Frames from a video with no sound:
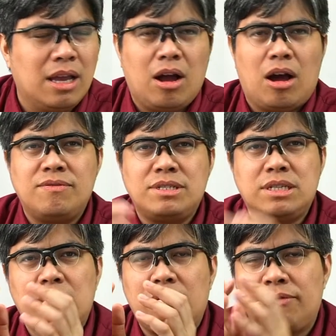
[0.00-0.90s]
Obviously,
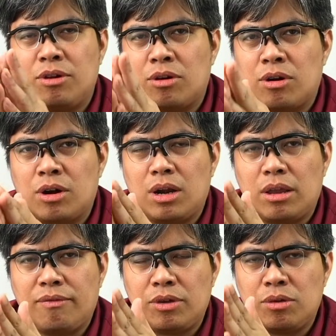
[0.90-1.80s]
if you're
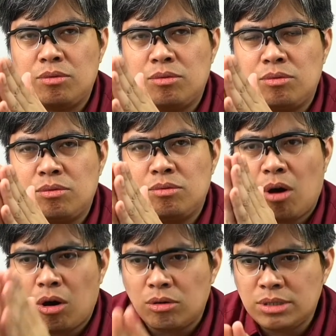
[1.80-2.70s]
if you
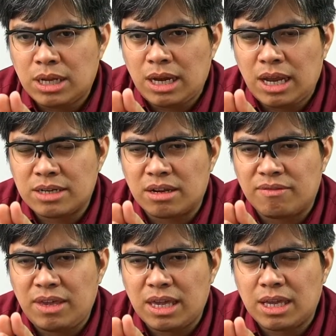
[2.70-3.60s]
own an electric
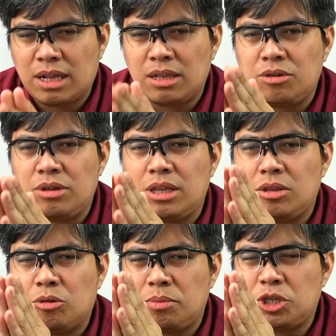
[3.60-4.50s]
vehicle, you need it
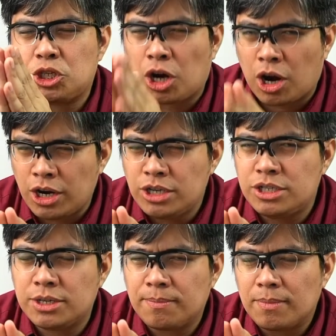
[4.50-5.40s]
to be
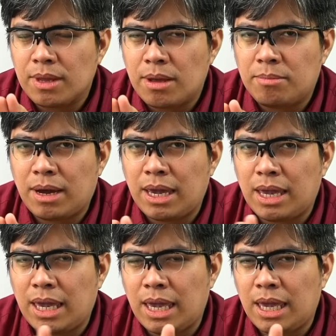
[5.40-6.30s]
charged by
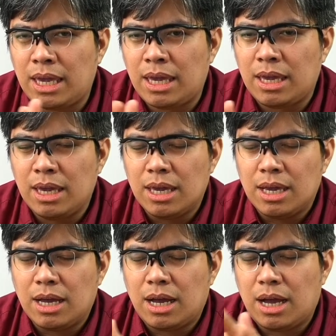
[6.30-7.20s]
a
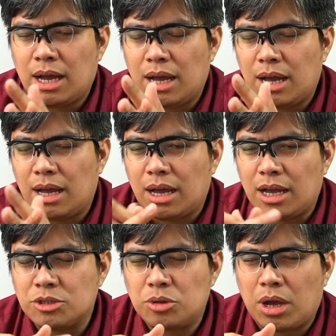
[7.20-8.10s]
uh, a,
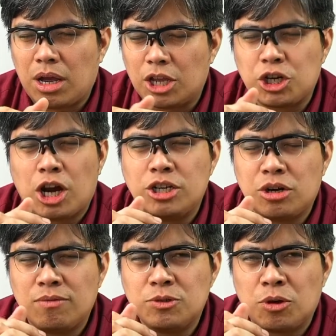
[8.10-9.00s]
uh, a, charger
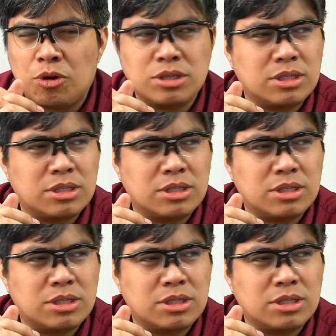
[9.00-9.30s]
of sorts.